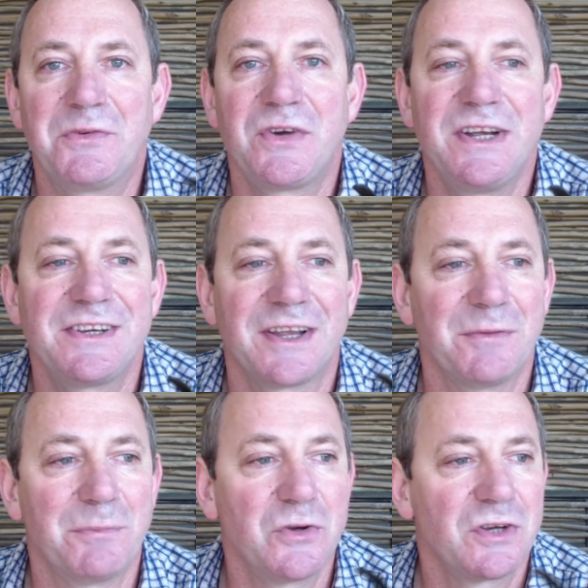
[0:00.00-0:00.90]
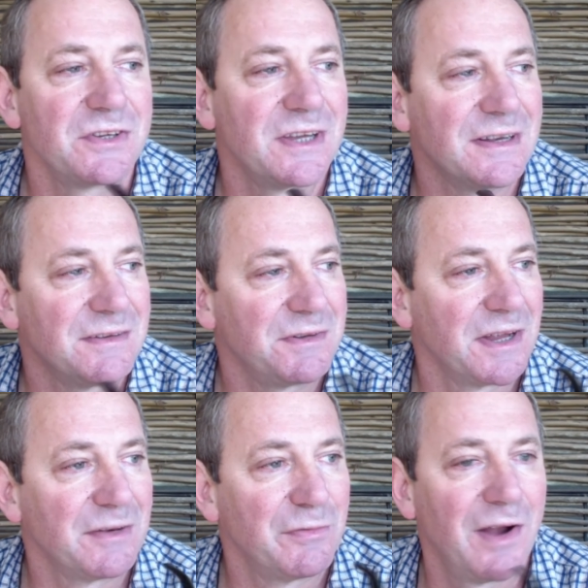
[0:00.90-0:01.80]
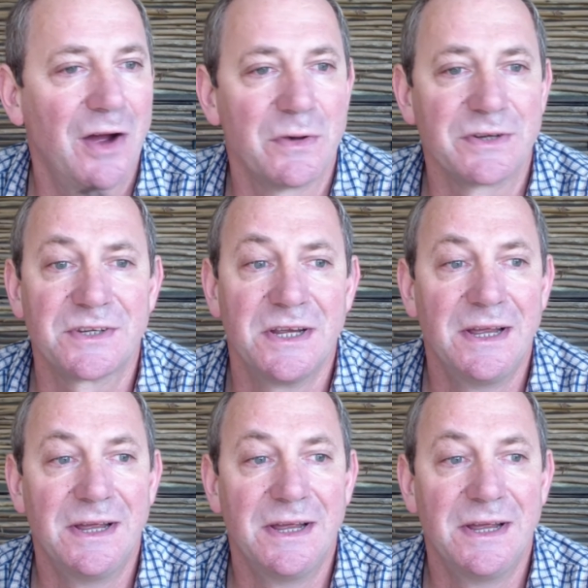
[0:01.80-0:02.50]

trees and bushes and flowers.